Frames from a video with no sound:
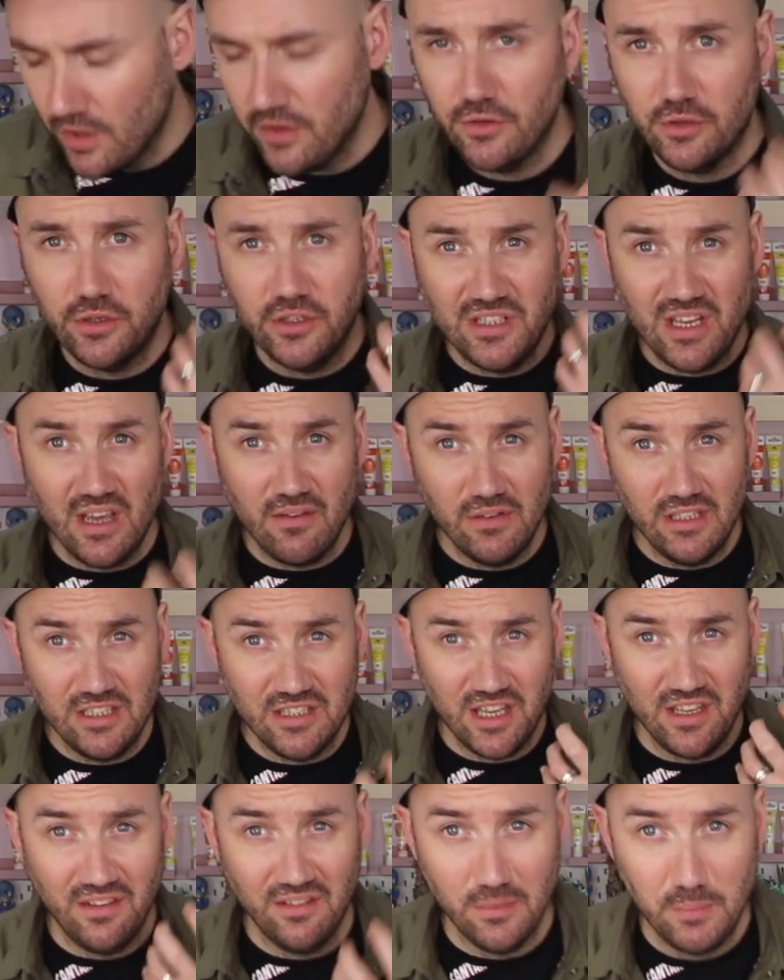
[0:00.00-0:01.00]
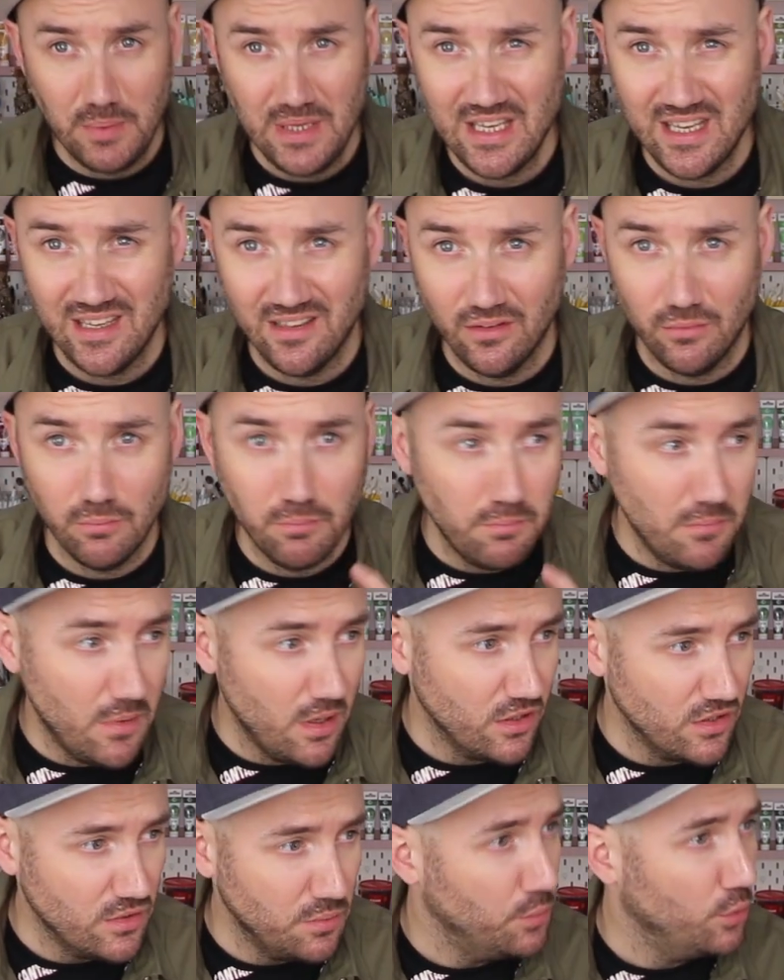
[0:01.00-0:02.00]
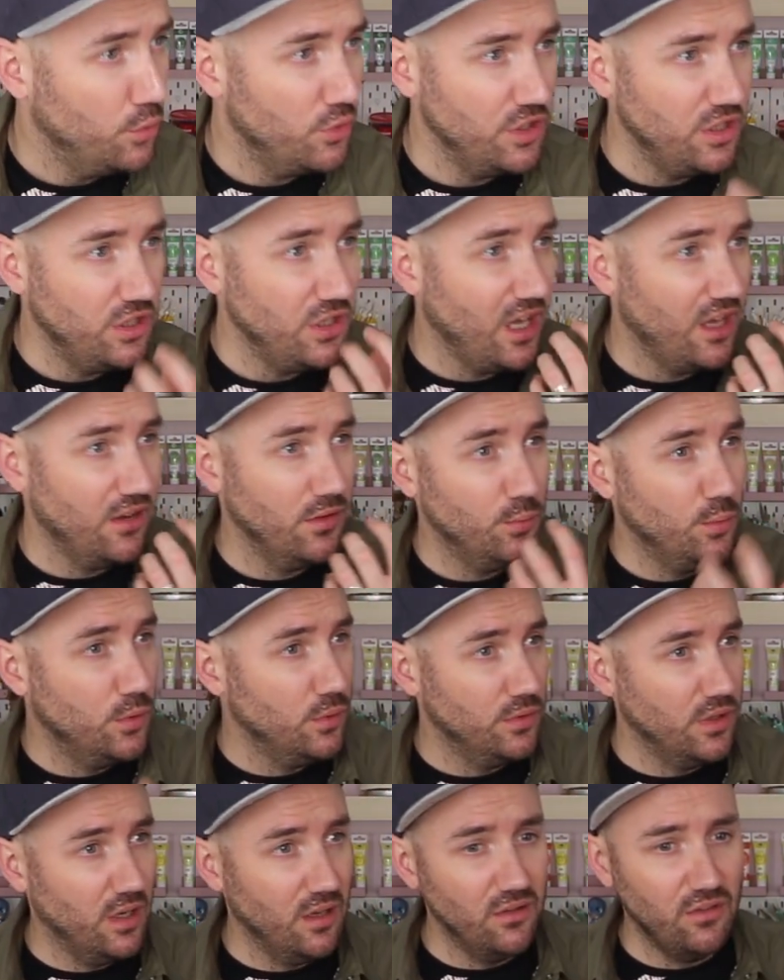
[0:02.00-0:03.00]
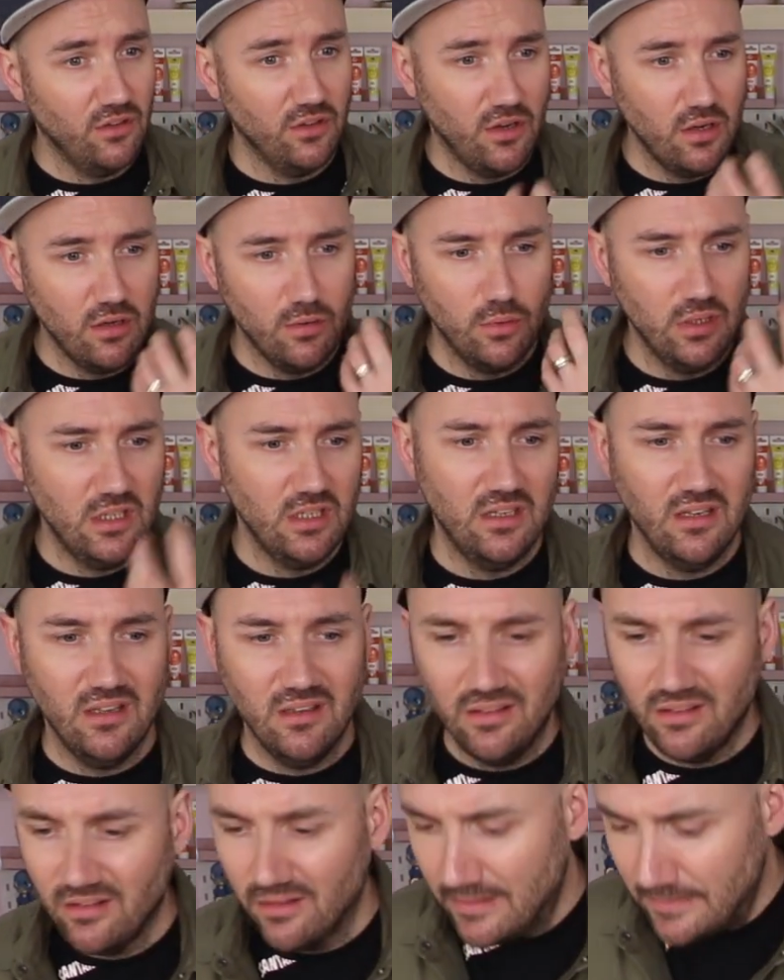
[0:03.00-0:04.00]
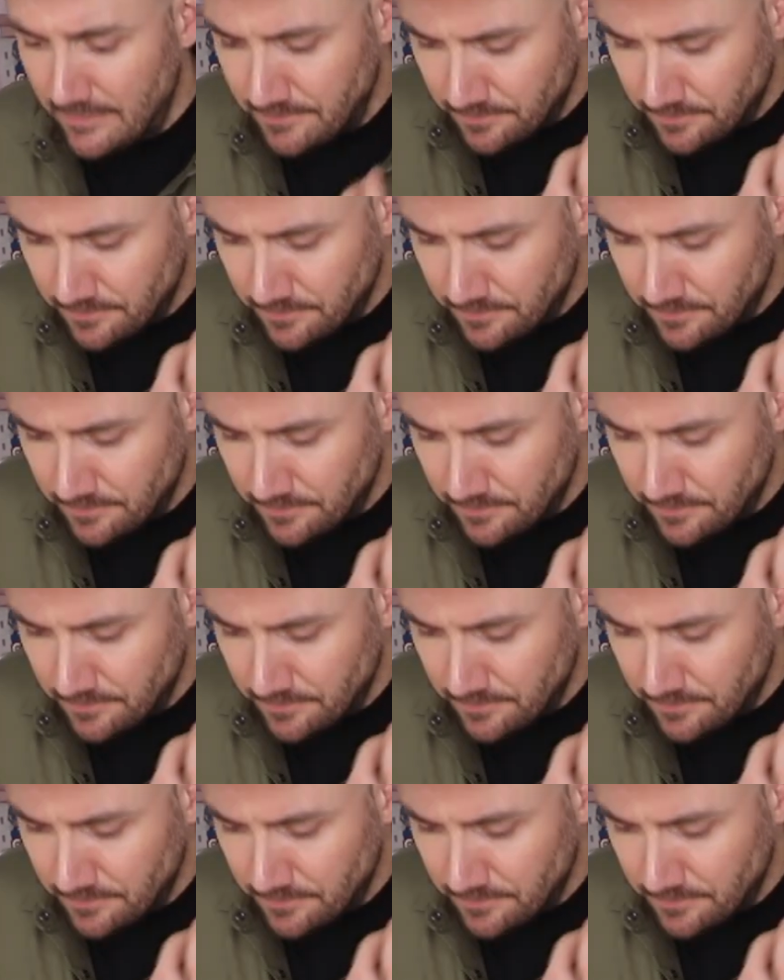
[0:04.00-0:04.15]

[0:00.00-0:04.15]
You can definitely taste the pecans much more than you can the walnuts. I don't know what it is,